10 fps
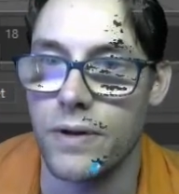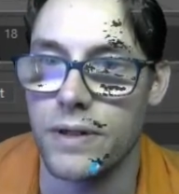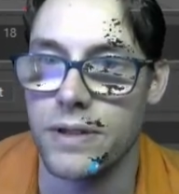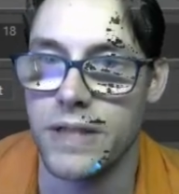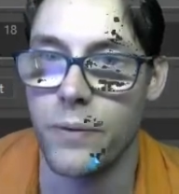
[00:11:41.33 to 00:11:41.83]

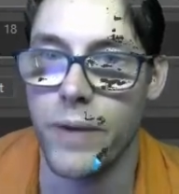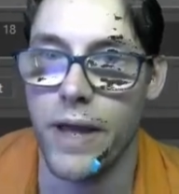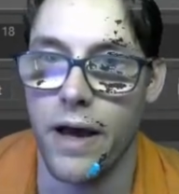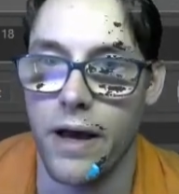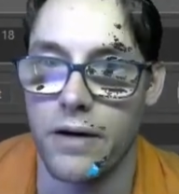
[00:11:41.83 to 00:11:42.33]
So that we
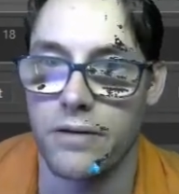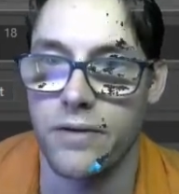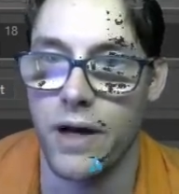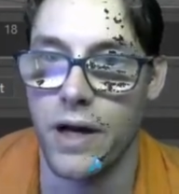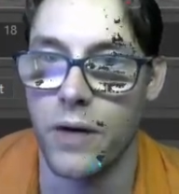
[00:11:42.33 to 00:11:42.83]
have
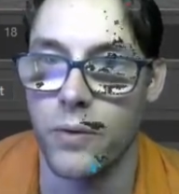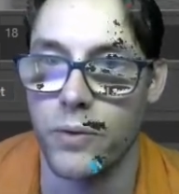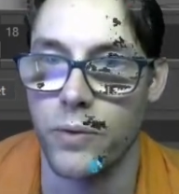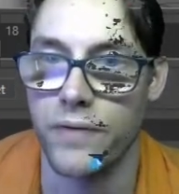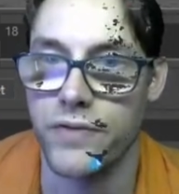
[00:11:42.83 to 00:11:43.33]
our
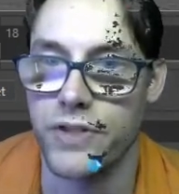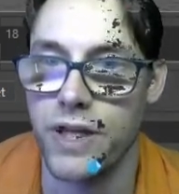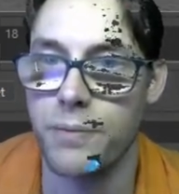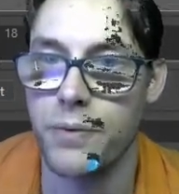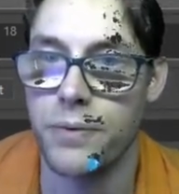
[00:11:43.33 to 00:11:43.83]
rough
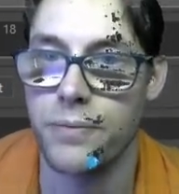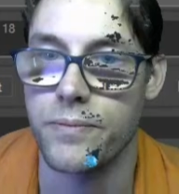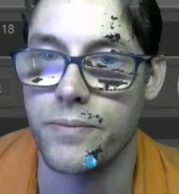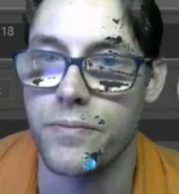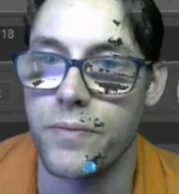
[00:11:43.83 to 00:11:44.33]
shape,
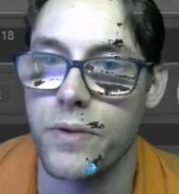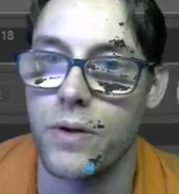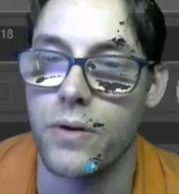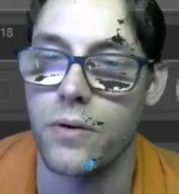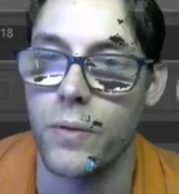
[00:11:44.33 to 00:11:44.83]

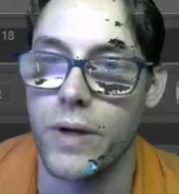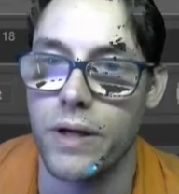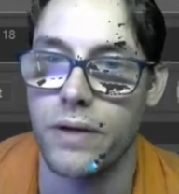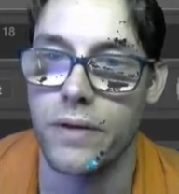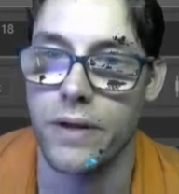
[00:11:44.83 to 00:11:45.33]
we
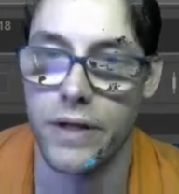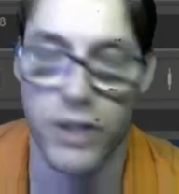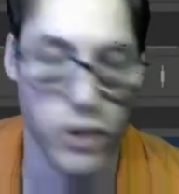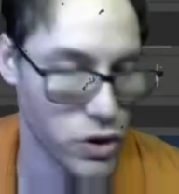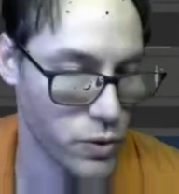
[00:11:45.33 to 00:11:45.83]
can then
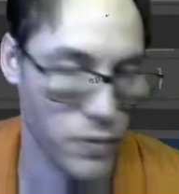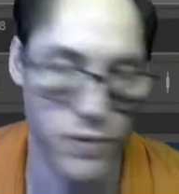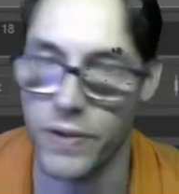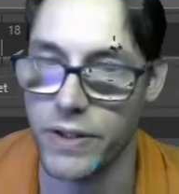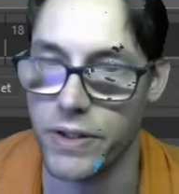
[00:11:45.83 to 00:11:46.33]
extrude.
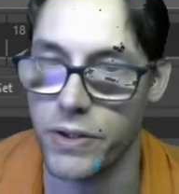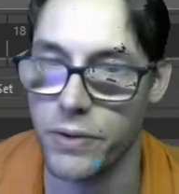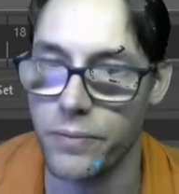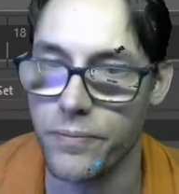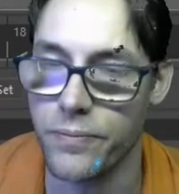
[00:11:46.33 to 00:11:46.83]
So hit
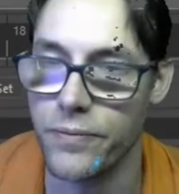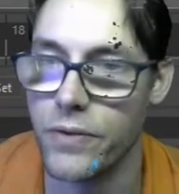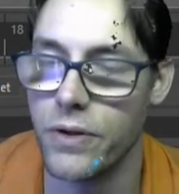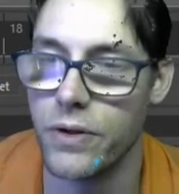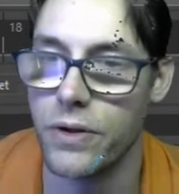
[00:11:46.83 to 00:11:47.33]
Q,
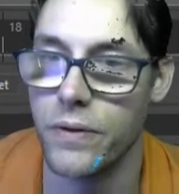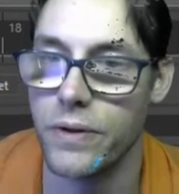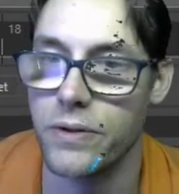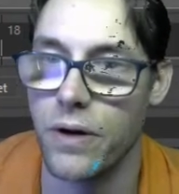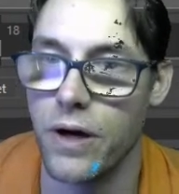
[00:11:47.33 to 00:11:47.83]
go
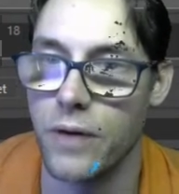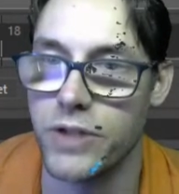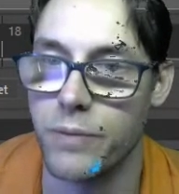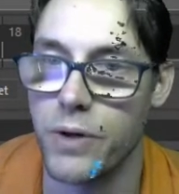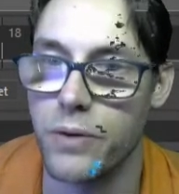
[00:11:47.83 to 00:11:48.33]
into
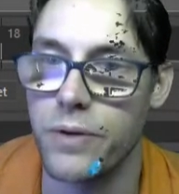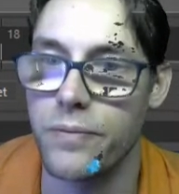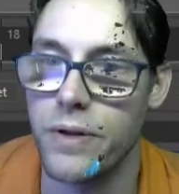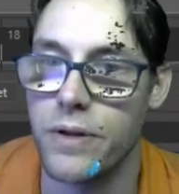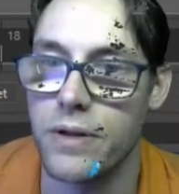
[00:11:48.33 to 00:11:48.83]
object mode.
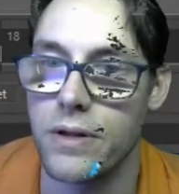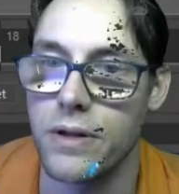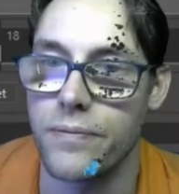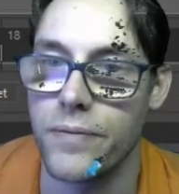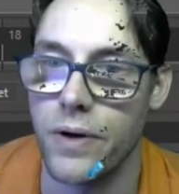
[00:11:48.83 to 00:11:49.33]

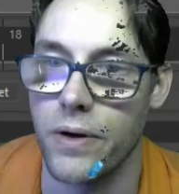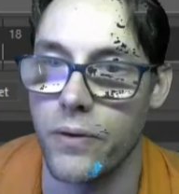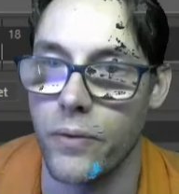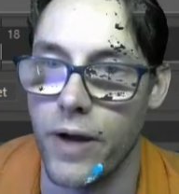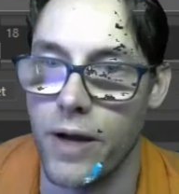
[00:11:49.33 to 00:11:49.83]
I'll
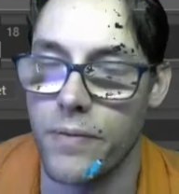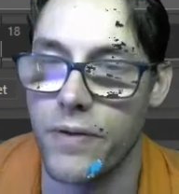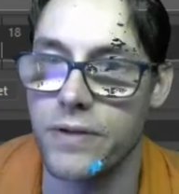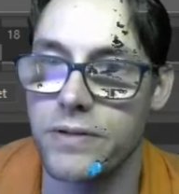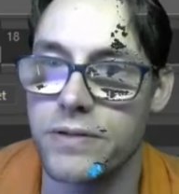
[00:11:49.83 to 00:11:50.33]
grab
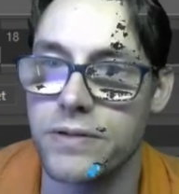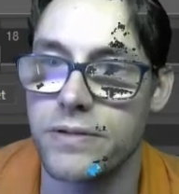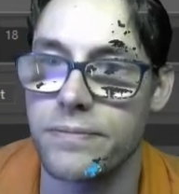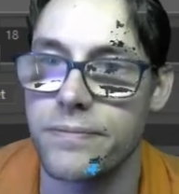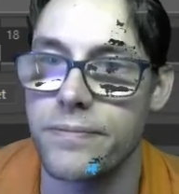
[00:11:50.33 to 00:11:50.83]
this,
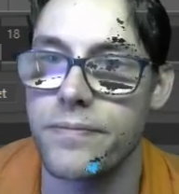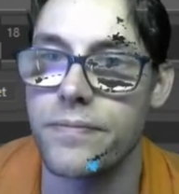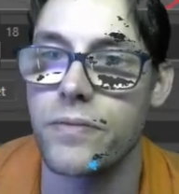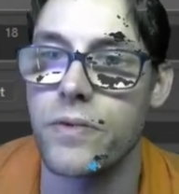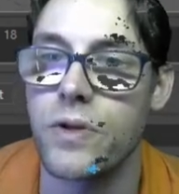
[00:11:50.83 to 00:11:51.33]

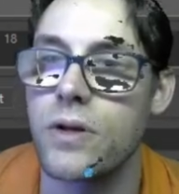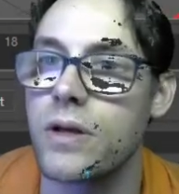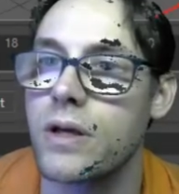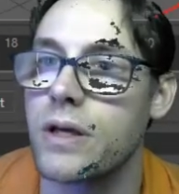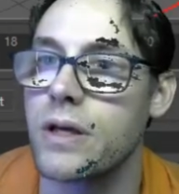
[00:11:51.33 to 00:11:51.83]

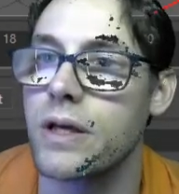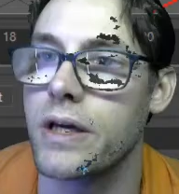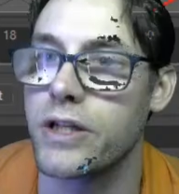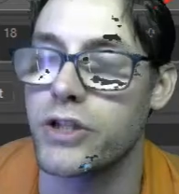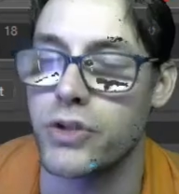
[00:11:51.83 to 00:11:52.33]

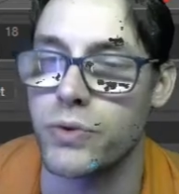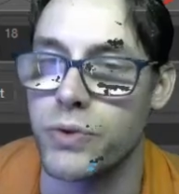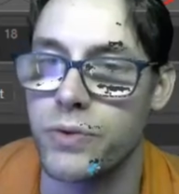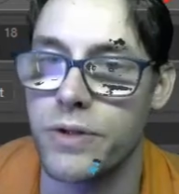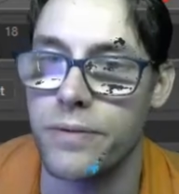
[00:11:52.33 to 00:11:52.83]
hit
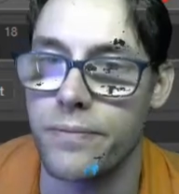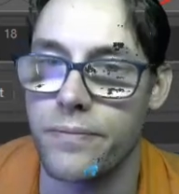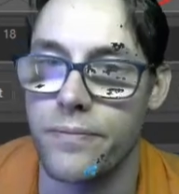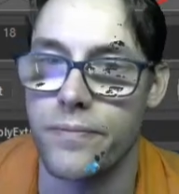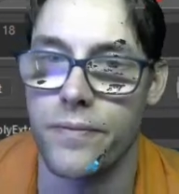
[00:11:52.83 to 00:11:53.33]
extrude.
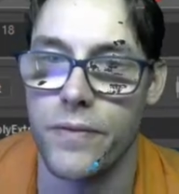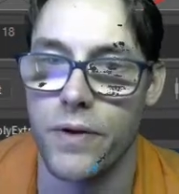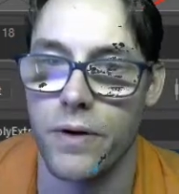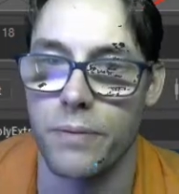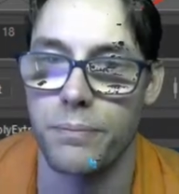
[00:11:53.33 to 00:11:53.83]

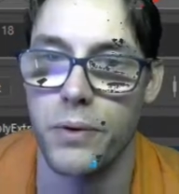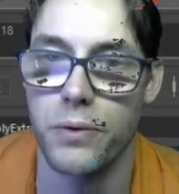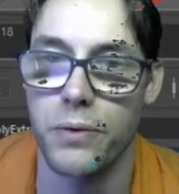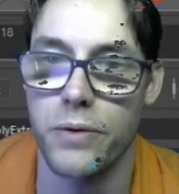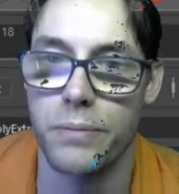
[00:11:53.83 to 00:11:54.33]
I'm going to
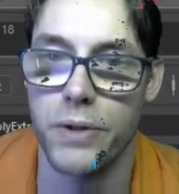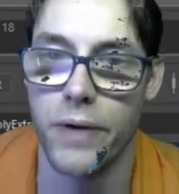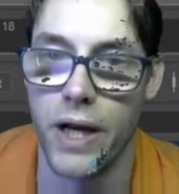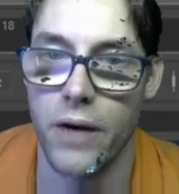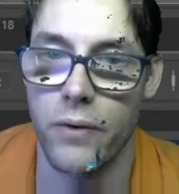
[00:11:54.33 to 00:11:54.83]
pull the blue
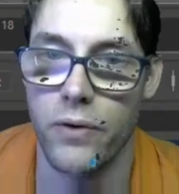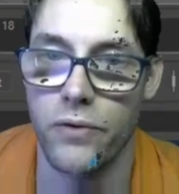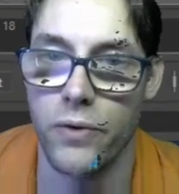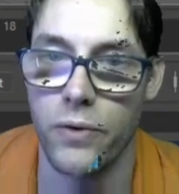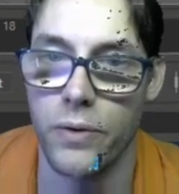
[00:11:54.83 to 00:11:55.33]
arrow
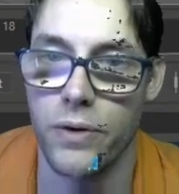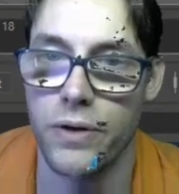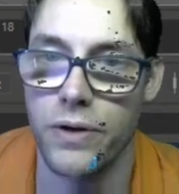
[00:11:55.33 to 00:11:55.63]
forward.